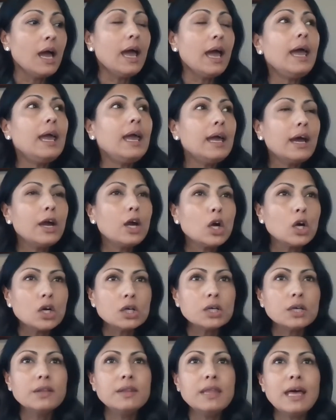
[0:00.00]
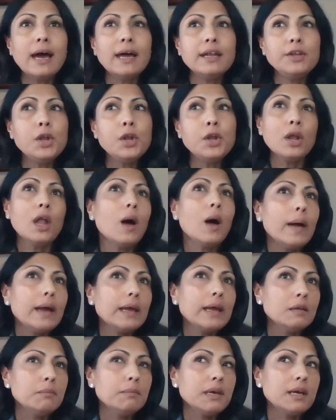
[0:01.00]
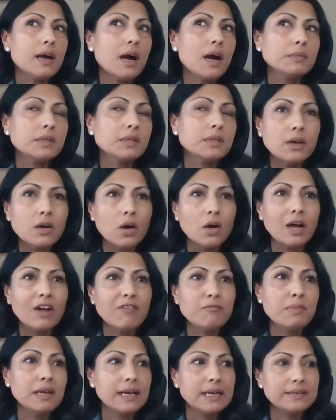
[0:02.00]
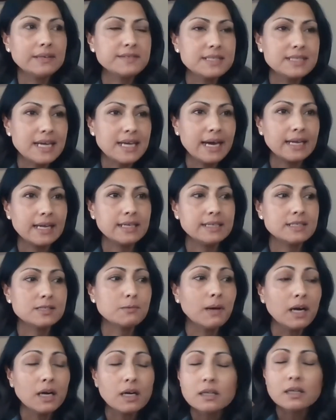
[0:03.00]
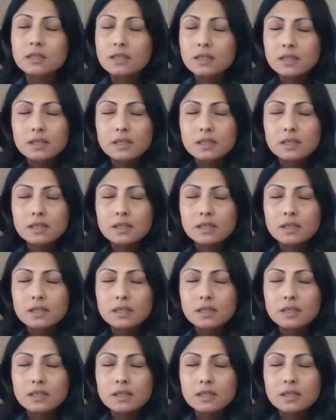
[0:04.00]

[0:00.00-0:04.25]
hey, I heard that, now I can become legal. I've been out of status. Well,